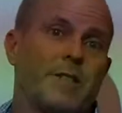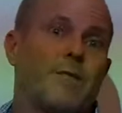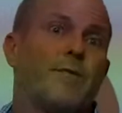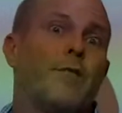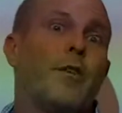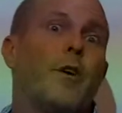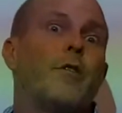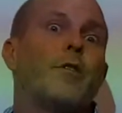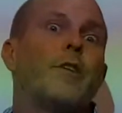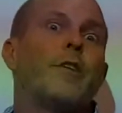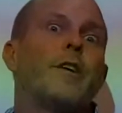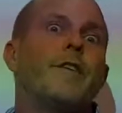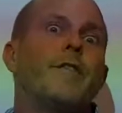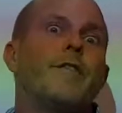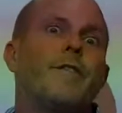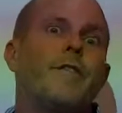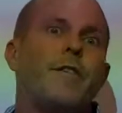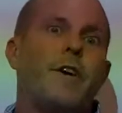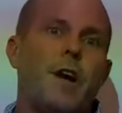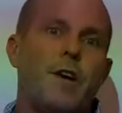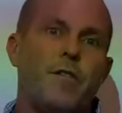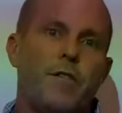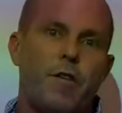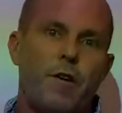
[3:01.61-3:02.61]
It's voted in
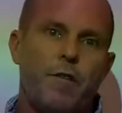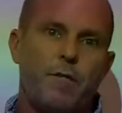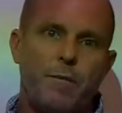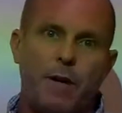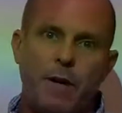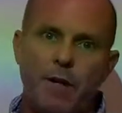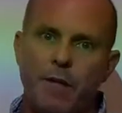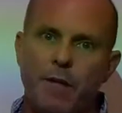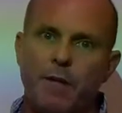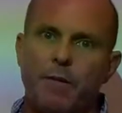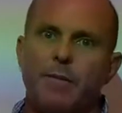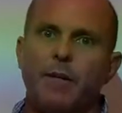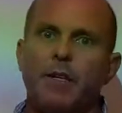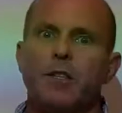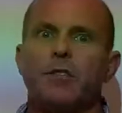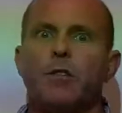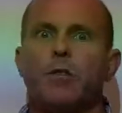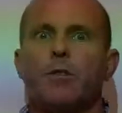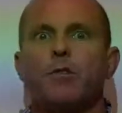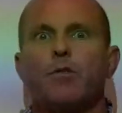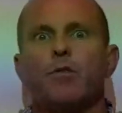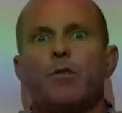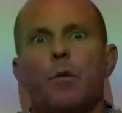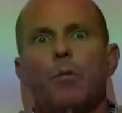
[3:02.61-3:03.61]
favor of by the committee,
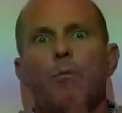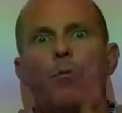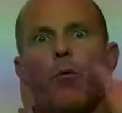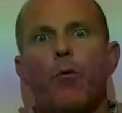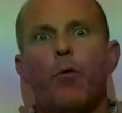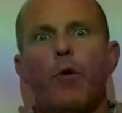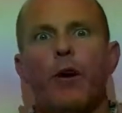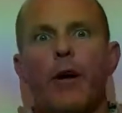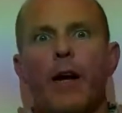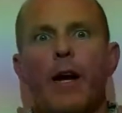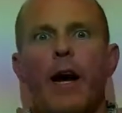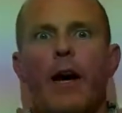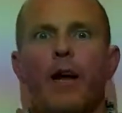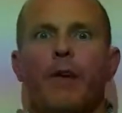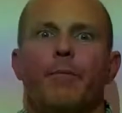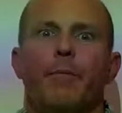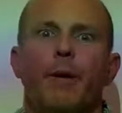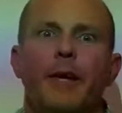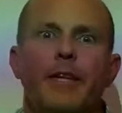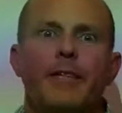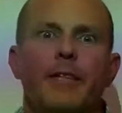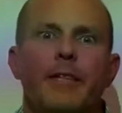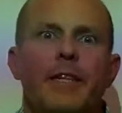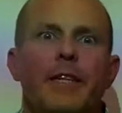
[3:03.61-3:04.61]
so it's reported out.
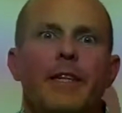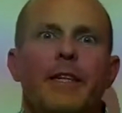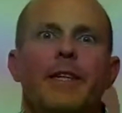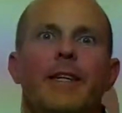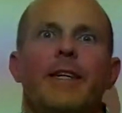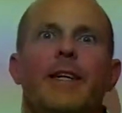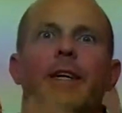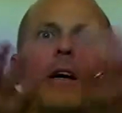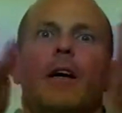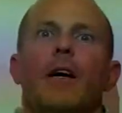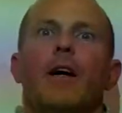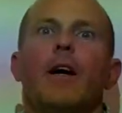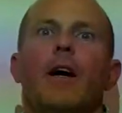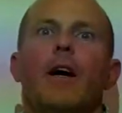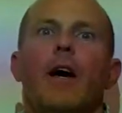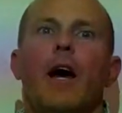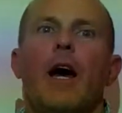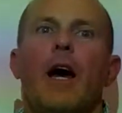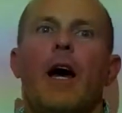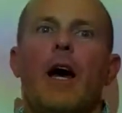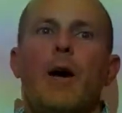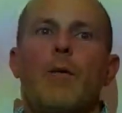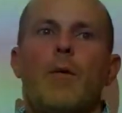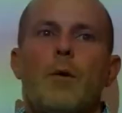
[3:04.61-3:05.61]
Basically,
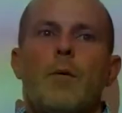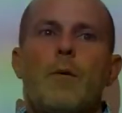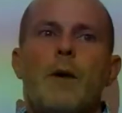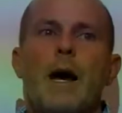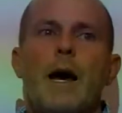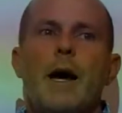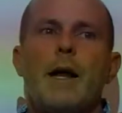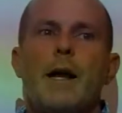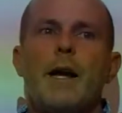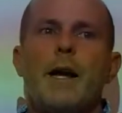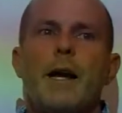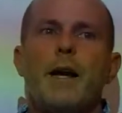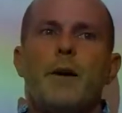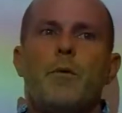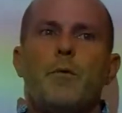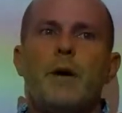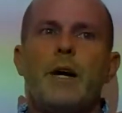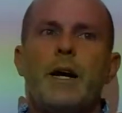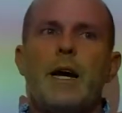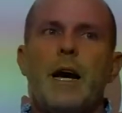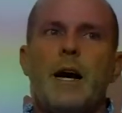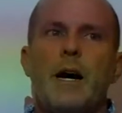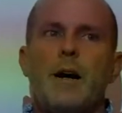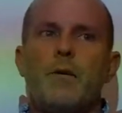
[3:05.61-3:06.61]
hey, we're ready.
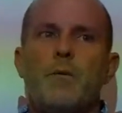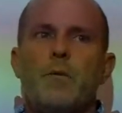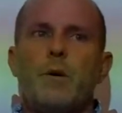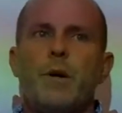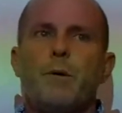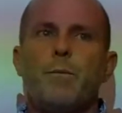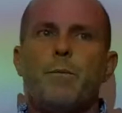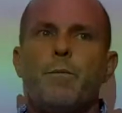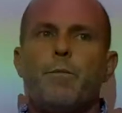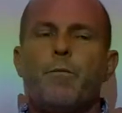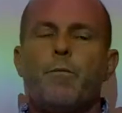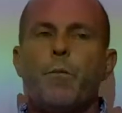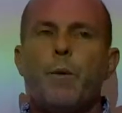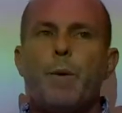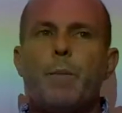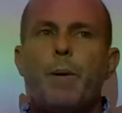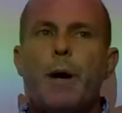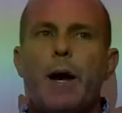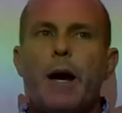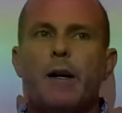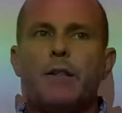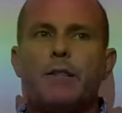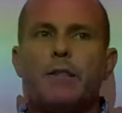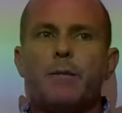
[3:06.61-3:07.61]
We
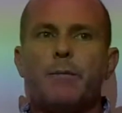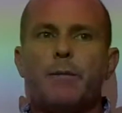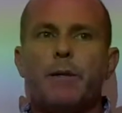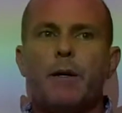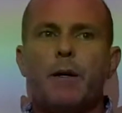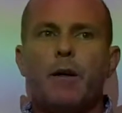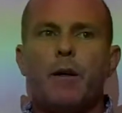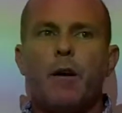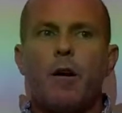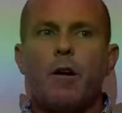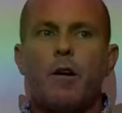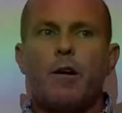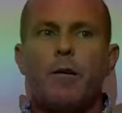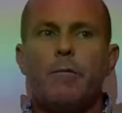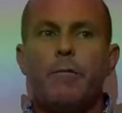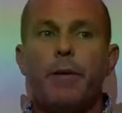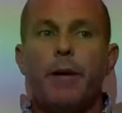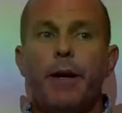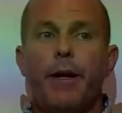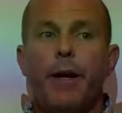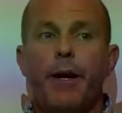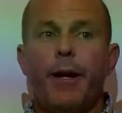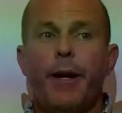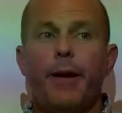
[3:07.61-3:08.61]
passed a bill in our
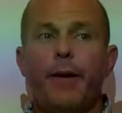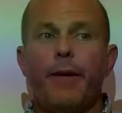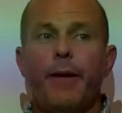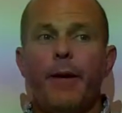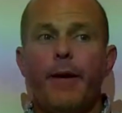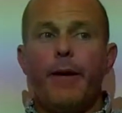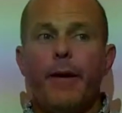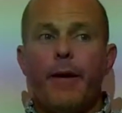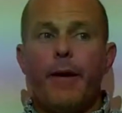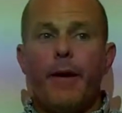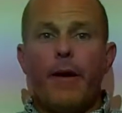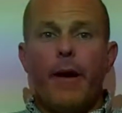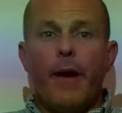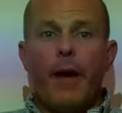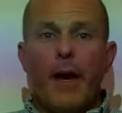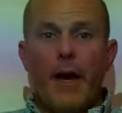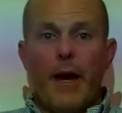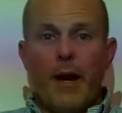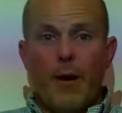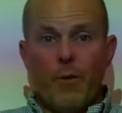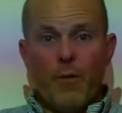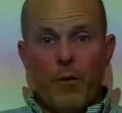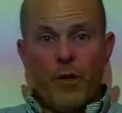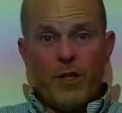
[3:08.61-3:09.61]
committee,
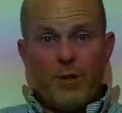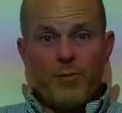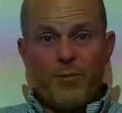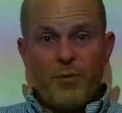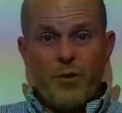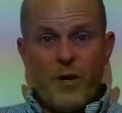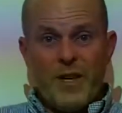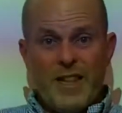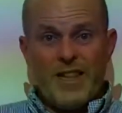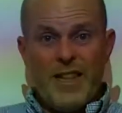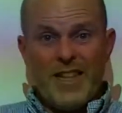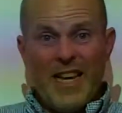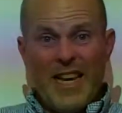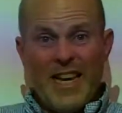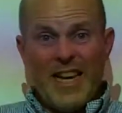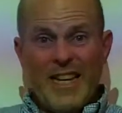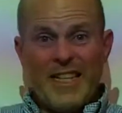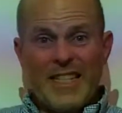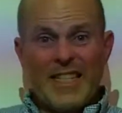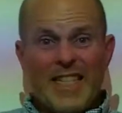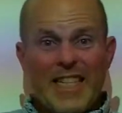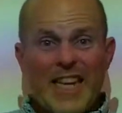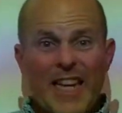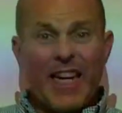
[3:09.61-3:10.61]
and at which point
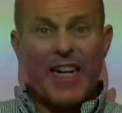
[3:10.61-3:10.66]
then it's